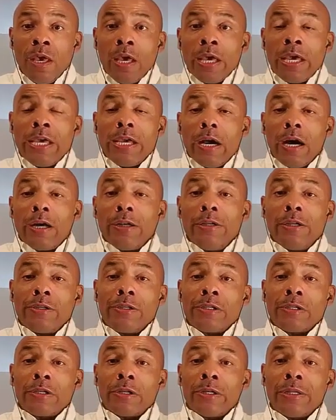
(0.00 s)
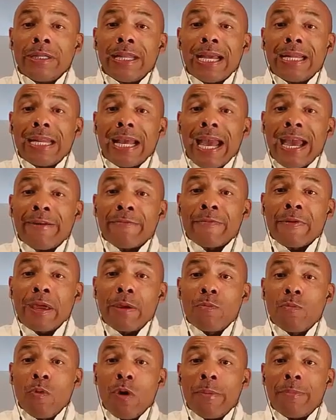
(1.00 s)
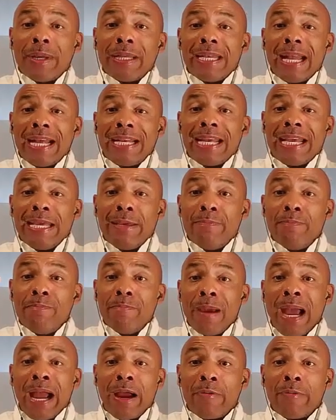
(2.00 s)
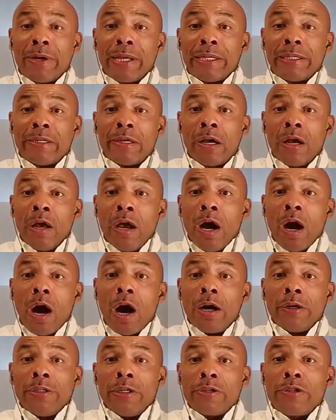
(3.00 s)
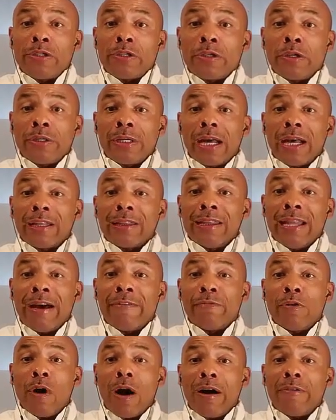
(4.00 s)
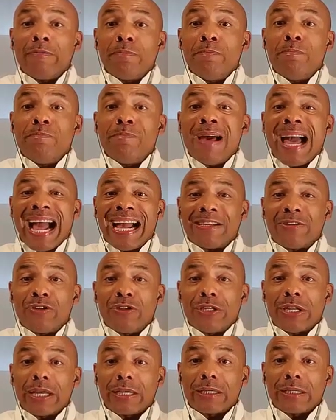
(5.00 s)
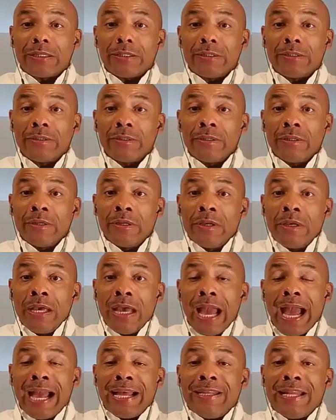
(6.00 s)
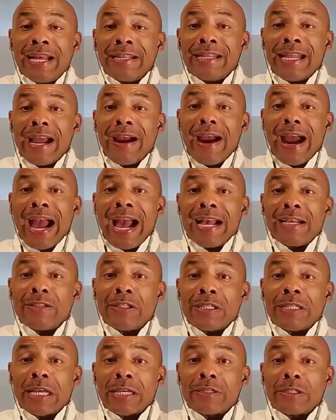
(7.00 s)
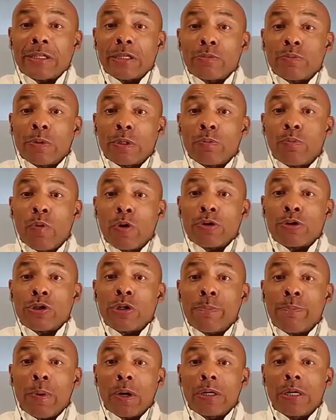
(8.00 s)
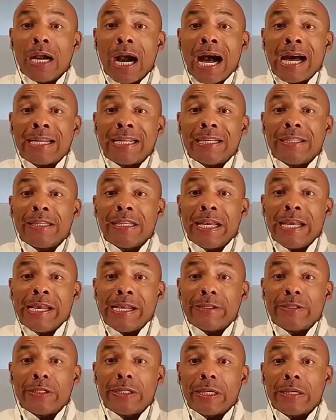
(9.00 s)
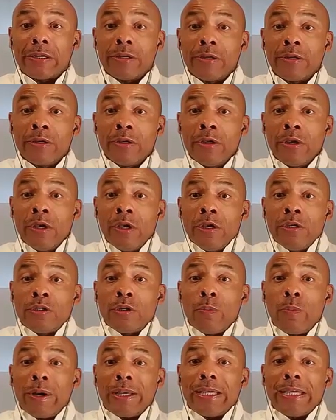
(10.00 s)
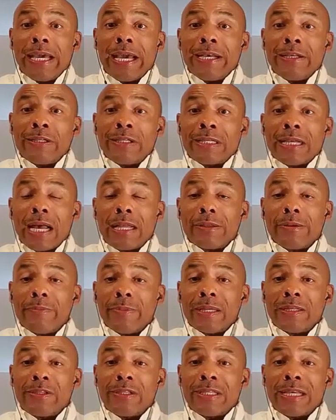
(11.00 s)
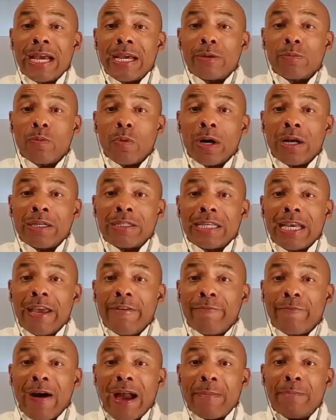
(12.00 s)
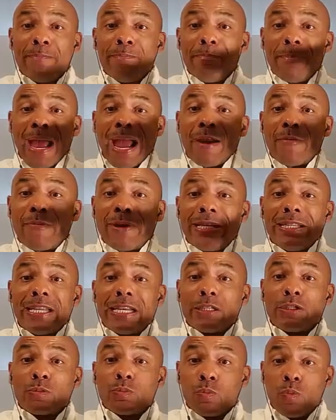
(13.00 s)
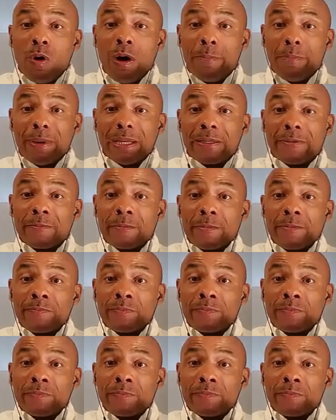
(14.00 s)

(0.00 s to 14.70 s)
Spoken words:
He understood that every woman that he married understood a level of magic and that their ancestors would worship a god and deity. So what King Solomon said was, if I marry this woman,